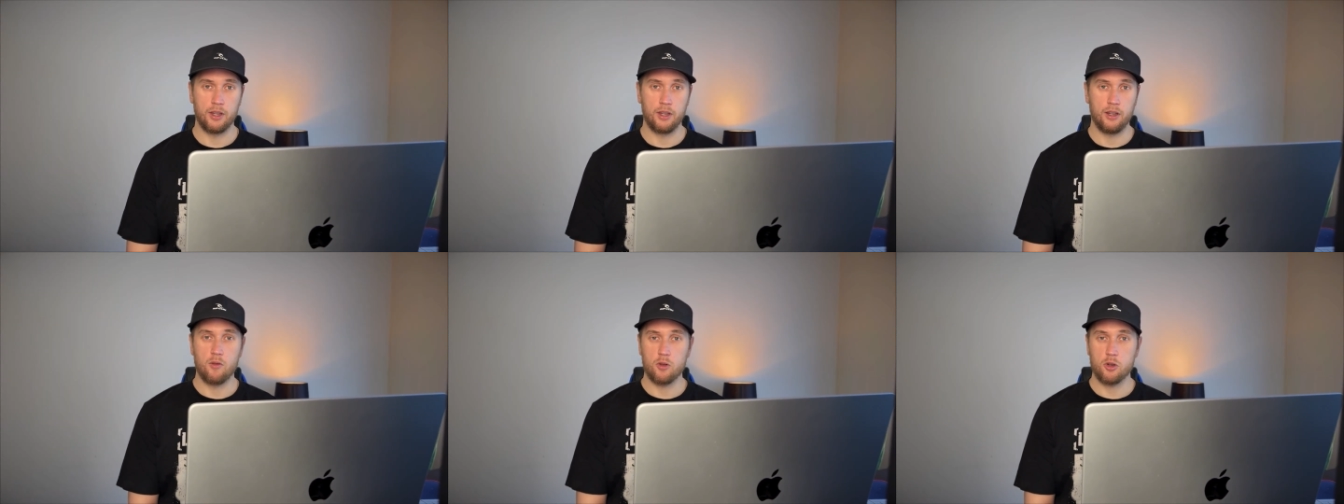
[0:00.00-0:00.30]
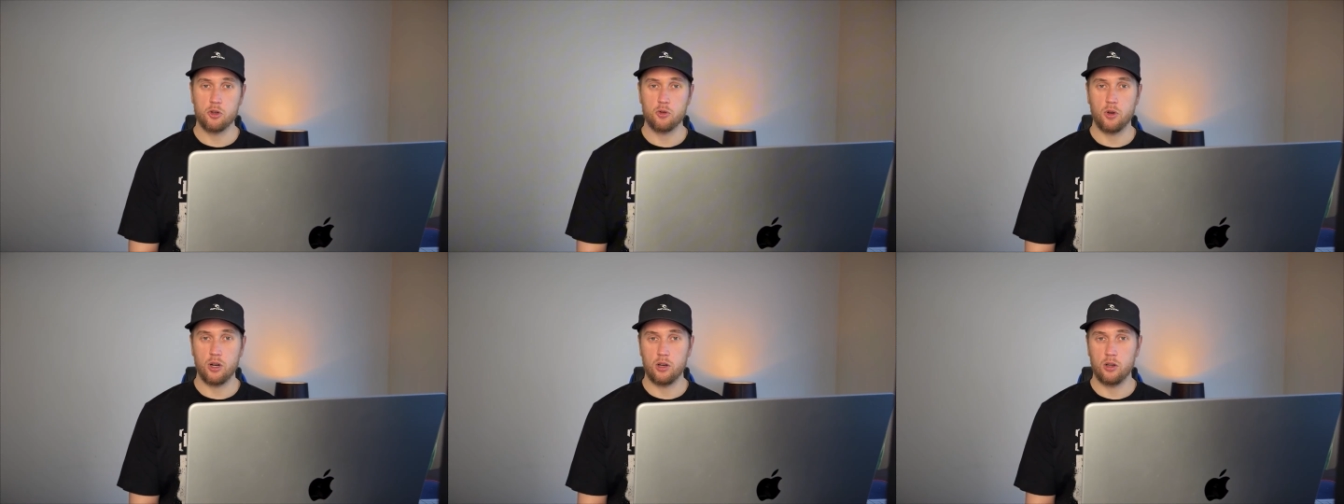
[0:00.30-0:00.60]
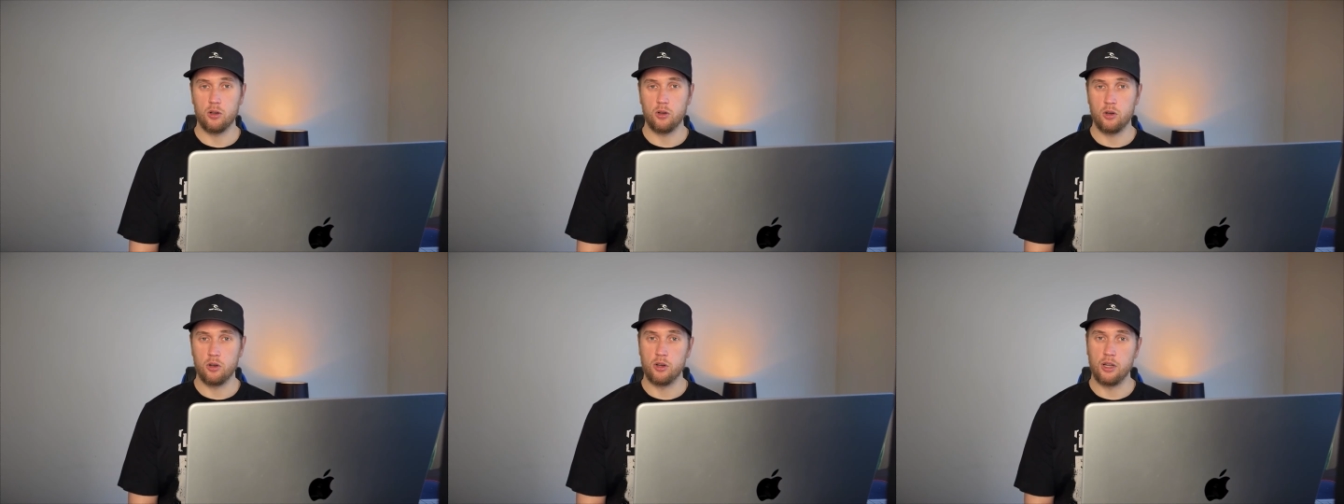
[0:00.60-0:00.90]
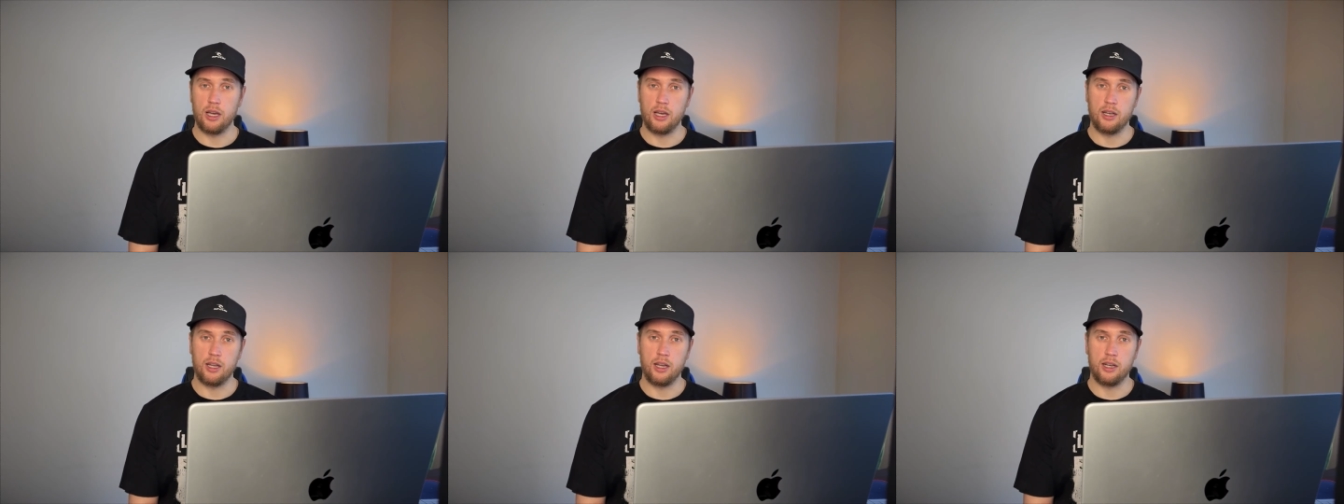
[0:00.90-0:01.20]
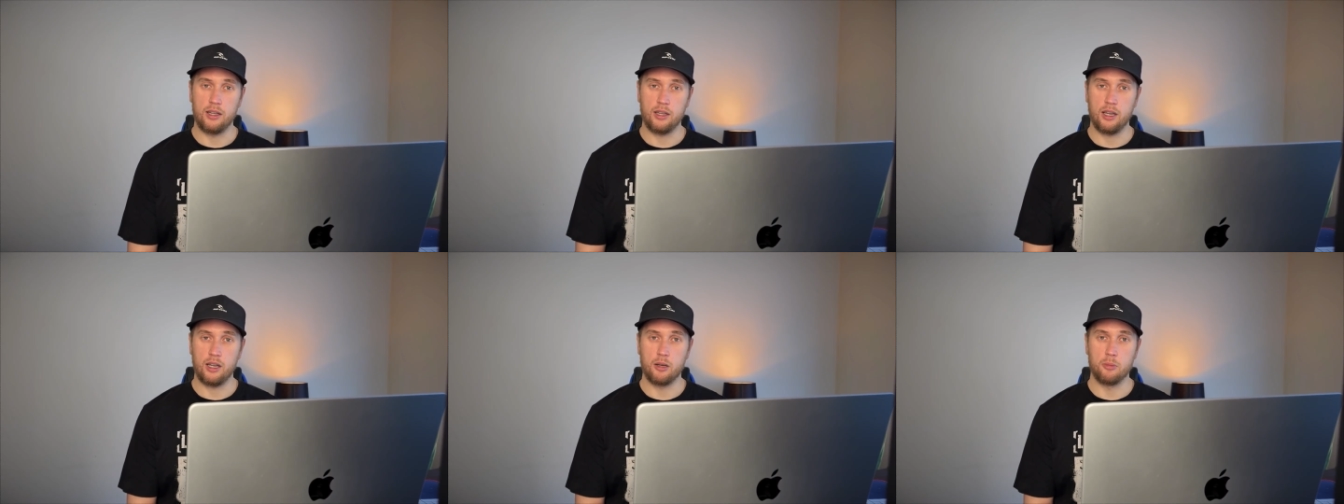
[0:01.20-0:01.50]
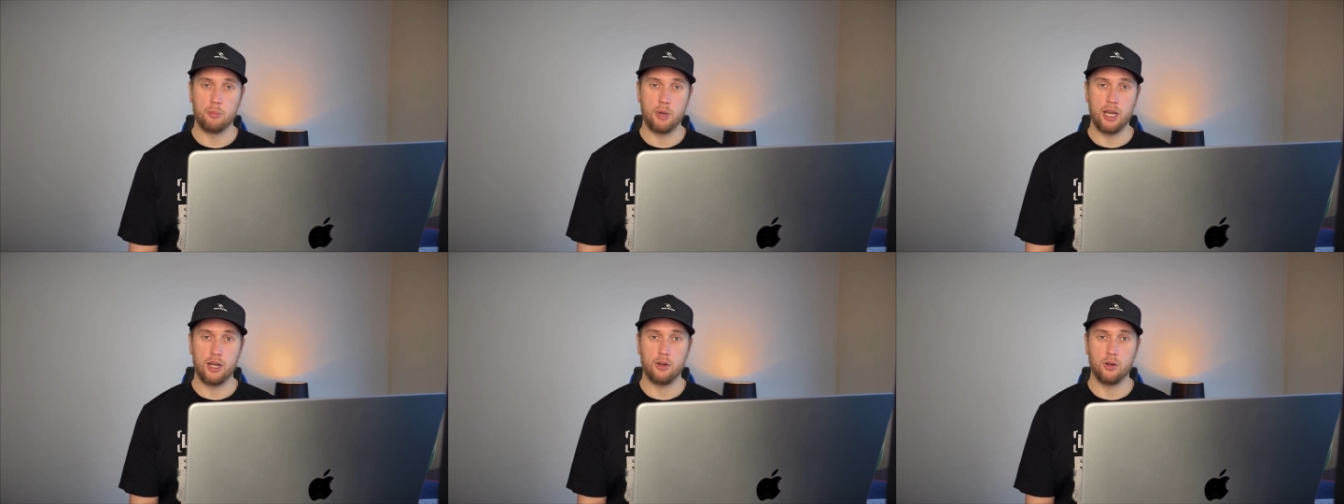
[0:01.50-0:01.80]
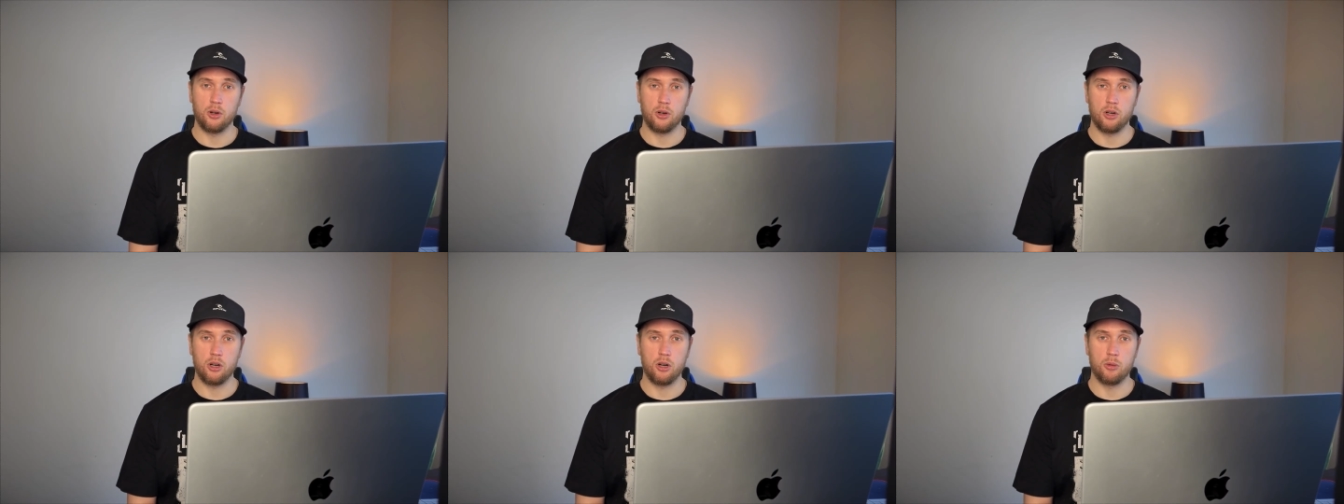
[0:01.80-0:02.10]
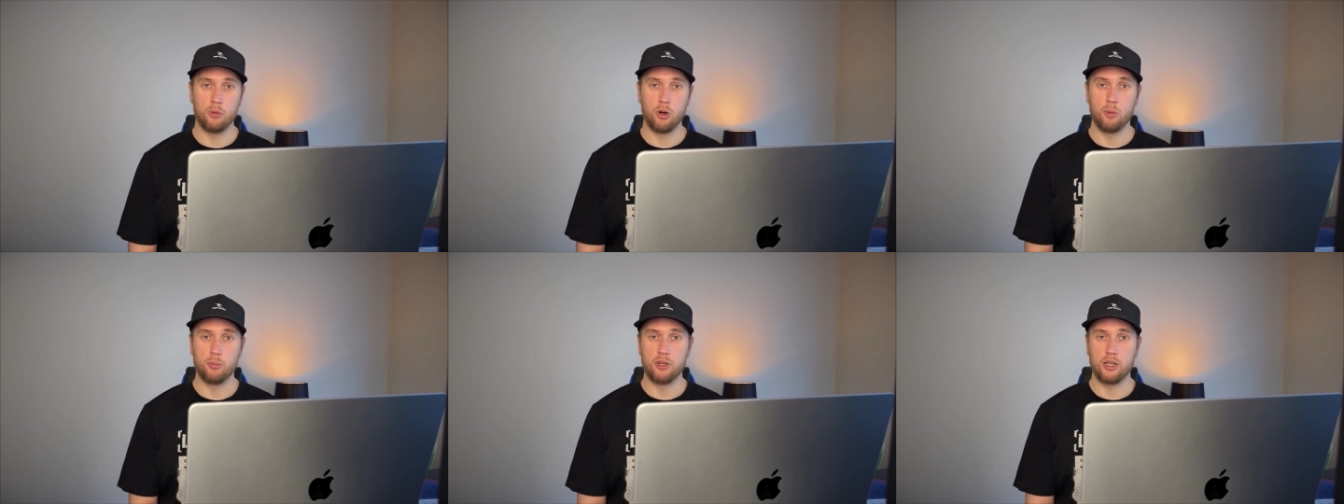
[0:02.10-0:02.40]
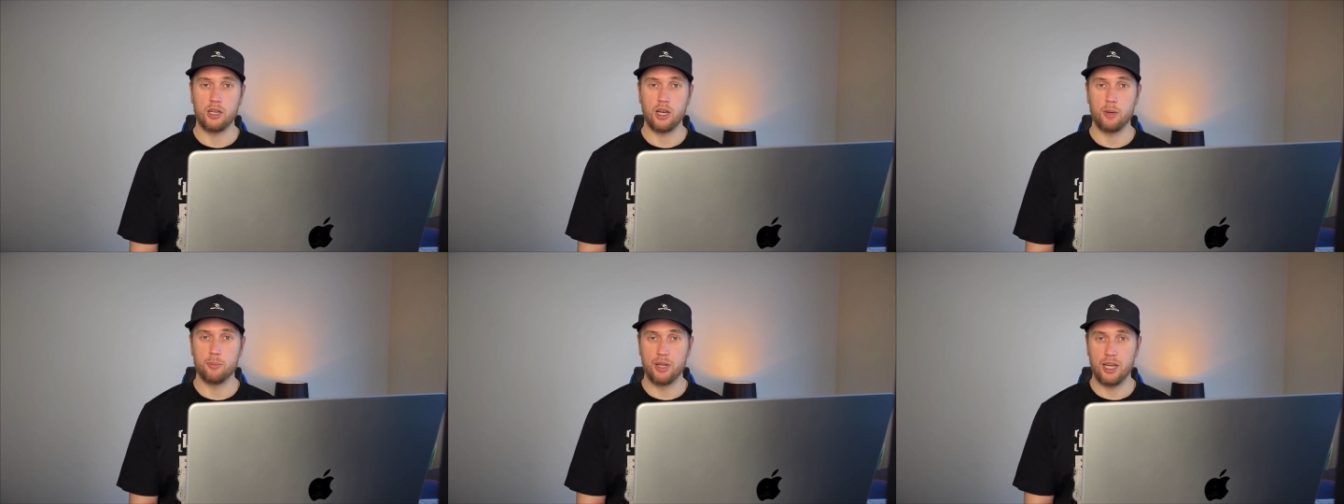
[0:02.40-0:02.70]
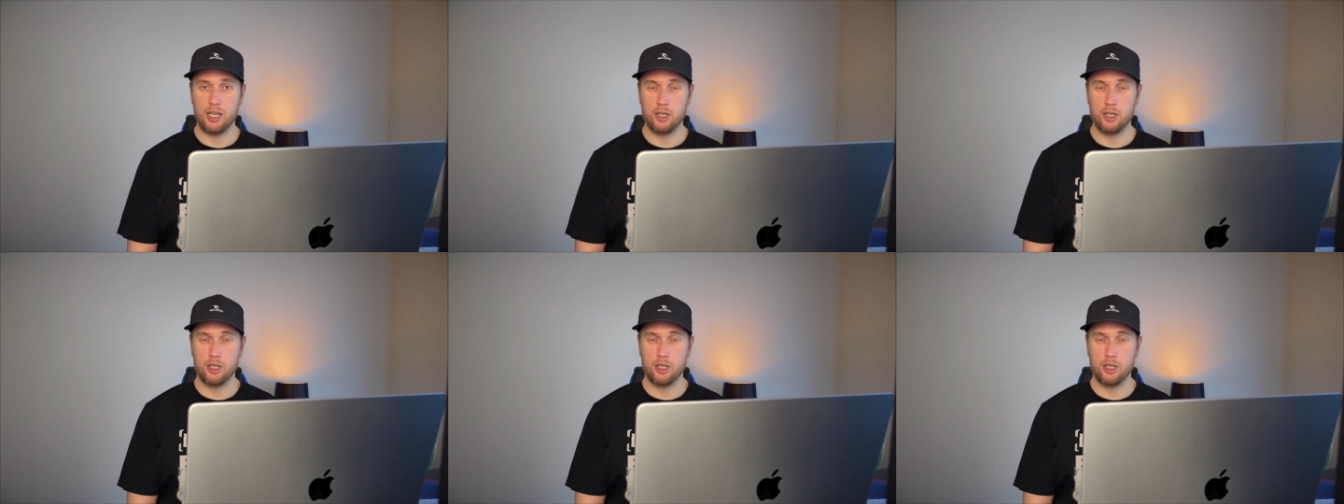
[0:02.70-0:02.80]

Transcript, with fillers: Everyone's trying to learn n8n Make.com or become